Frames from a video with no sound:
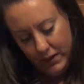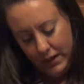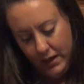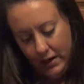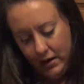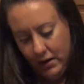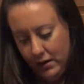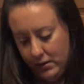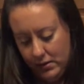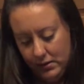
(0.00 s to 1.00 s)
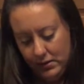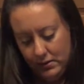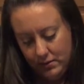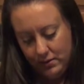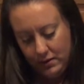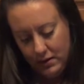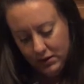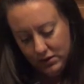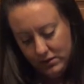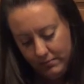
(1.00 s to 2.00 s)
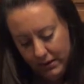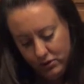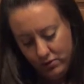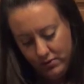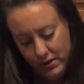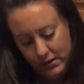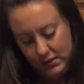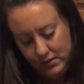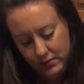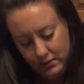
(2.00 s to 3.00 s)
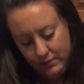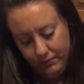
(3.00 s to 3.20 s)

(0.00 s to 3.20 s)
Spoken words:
And just make sure that it's,